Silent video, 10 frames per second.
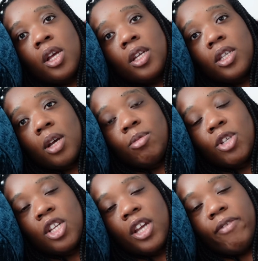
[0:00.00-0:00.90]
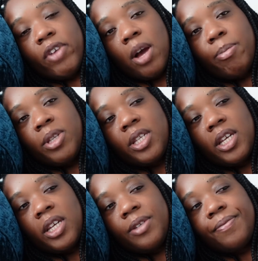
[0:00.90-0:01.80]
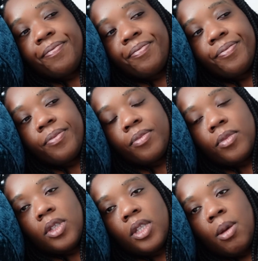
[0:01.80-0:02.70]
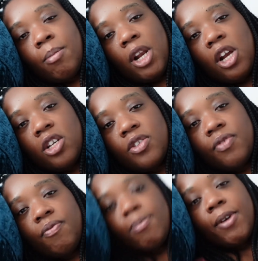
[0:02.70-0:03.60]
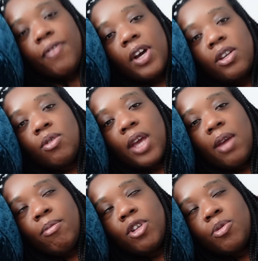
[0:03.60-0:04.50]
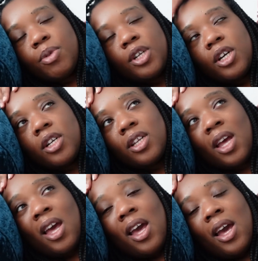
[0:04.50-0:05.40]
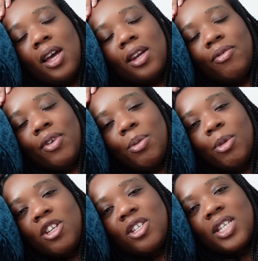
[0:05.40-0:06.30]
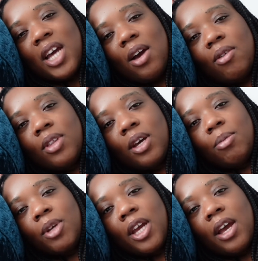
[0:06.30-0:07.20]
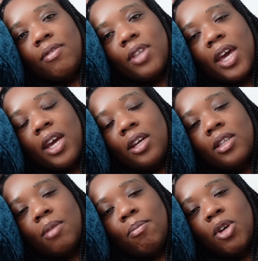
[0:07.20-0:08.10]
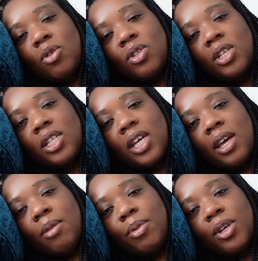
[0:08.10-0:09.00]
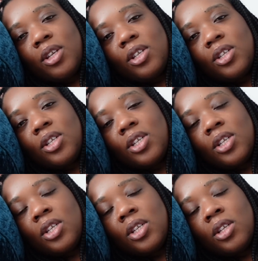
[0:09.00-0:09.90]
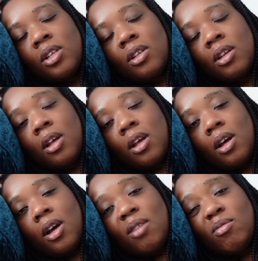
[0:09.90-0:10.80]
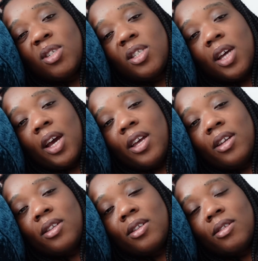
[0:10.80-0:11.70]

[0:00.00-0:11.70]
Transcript: So I'm just going to have a cup of tea, my final Cambridge product, and I very much doubt that I'm going to have the meal today because I'm just tired.